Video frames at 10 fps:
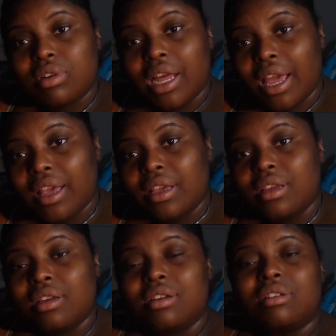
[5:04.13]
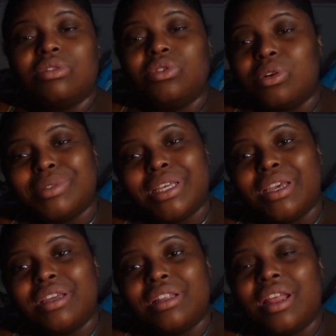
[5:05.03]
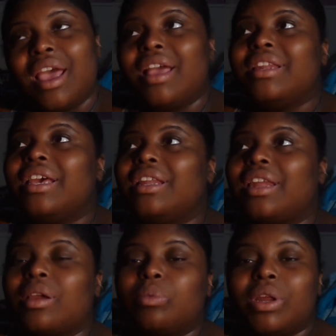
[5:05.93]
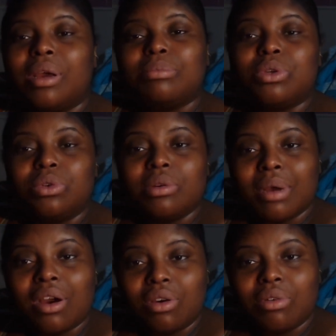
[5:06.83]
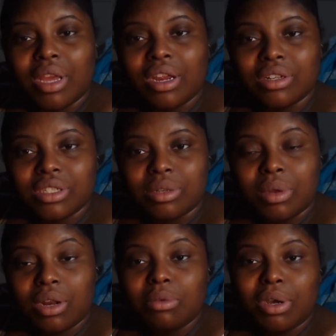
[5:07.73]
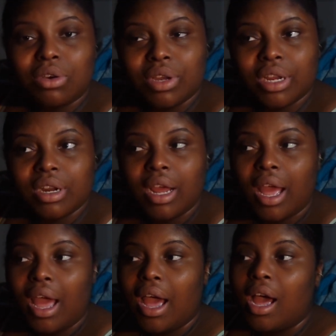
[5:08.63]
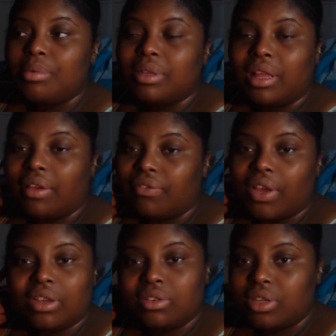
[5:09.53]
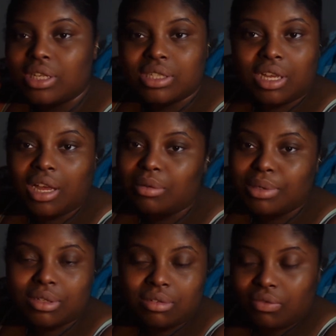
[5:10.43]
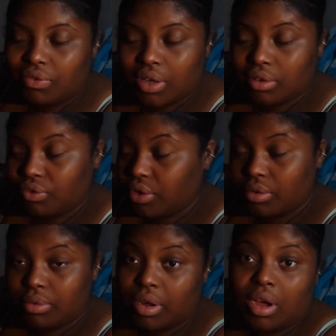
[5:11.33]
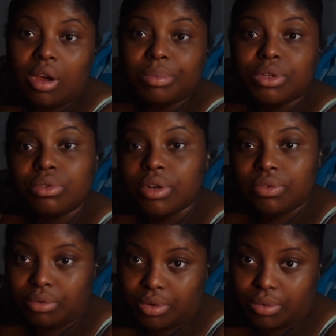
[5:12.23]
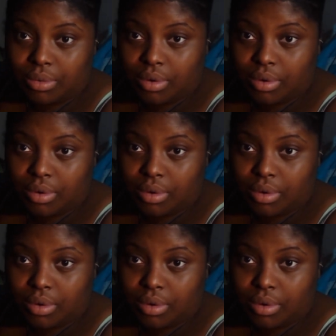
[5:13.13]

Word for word: like. You know what I'm saying? And then like when I'm doing my own hair and shit, when I do my own hair, I be like faking on that shit. I'll be fucking fucking around. I don't be doing it for real